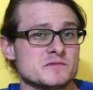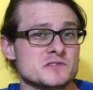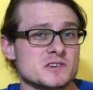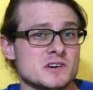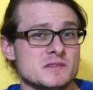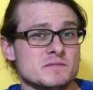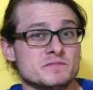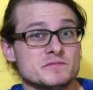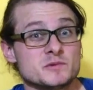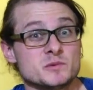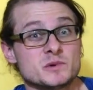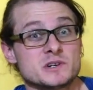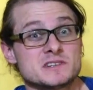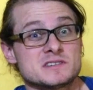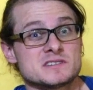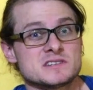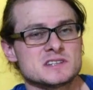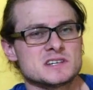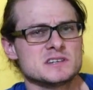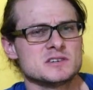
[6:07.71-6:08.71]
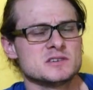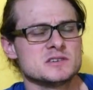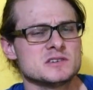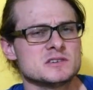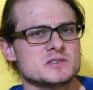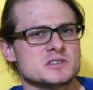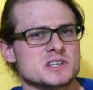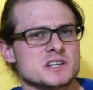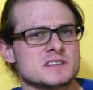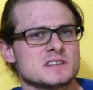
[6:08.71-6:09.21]
so if you want to see that, you can
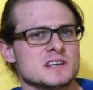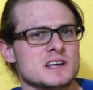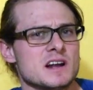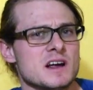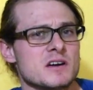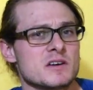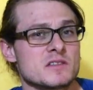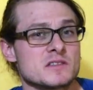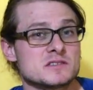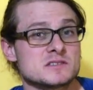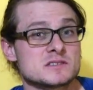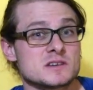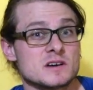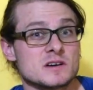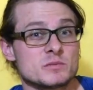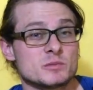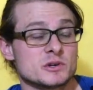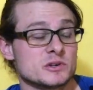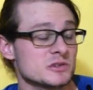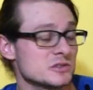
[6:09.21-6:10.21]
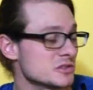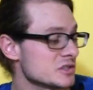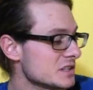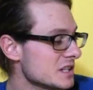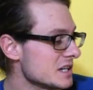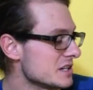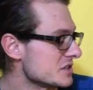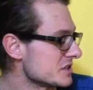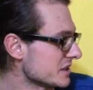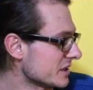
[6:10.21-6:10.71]
go check that out on the Songbird Ultralight